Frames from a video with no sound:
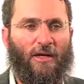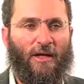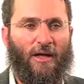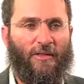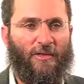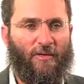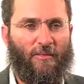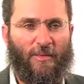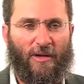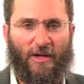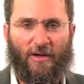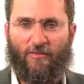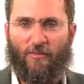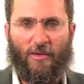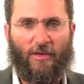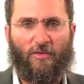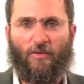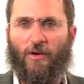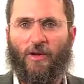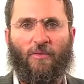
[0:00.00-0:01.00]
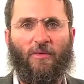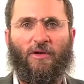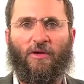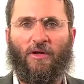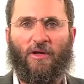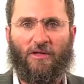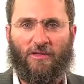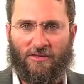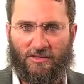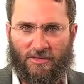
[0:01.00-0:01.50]
And there may never be 21
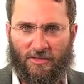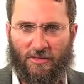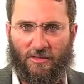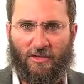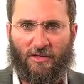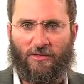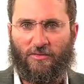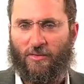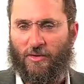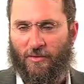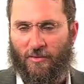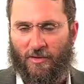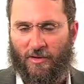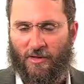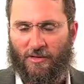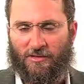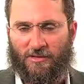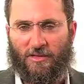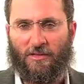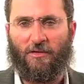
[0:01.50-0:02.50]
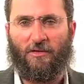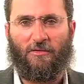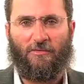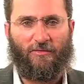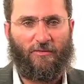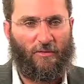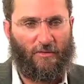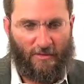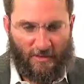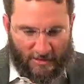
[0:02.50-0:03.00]
gun, 21 gun salute
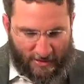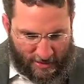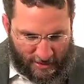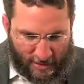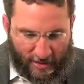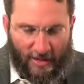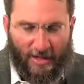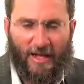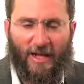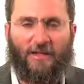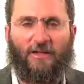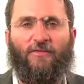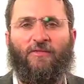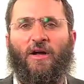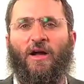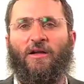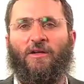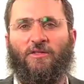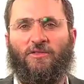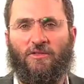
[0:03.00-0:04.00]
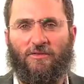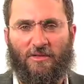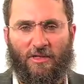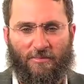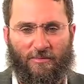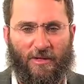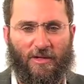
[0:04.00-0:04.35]
for this little act of kindness you did,